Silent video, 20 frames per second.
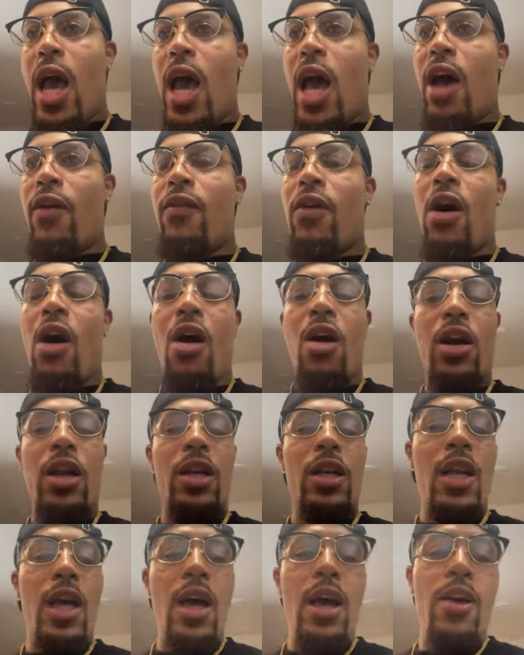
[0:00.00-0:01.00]
Have a heart
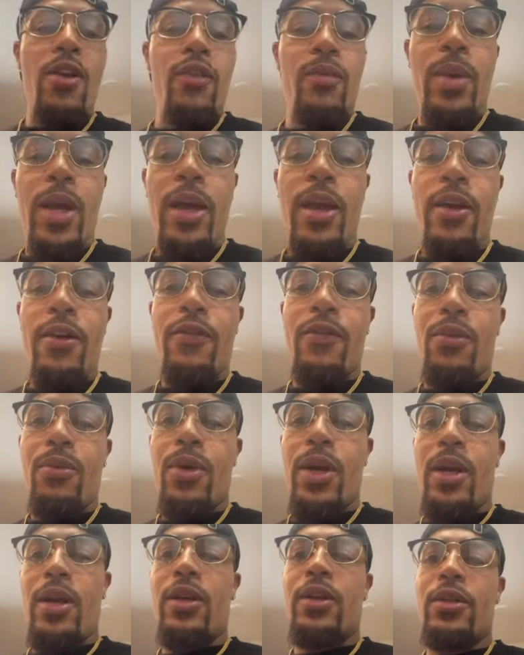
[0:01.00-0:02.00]
of love, man, for
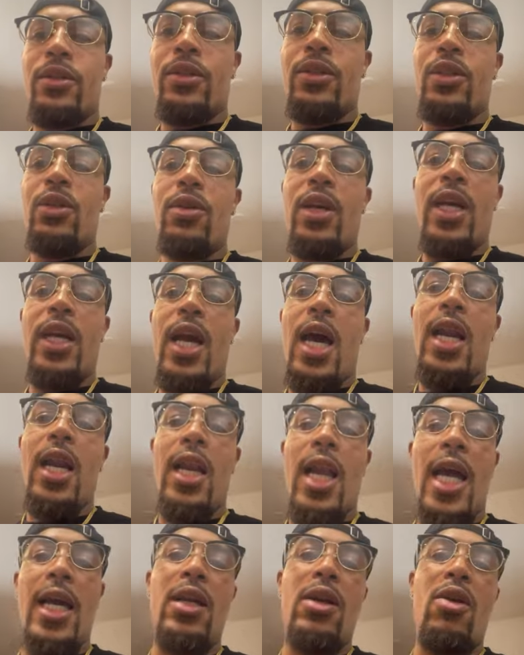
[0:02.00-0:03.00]
real. You ain't got to
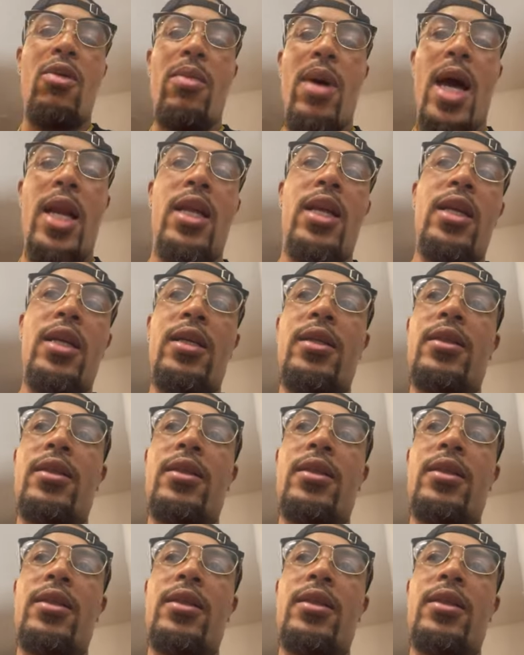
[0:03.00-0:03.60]
like nobody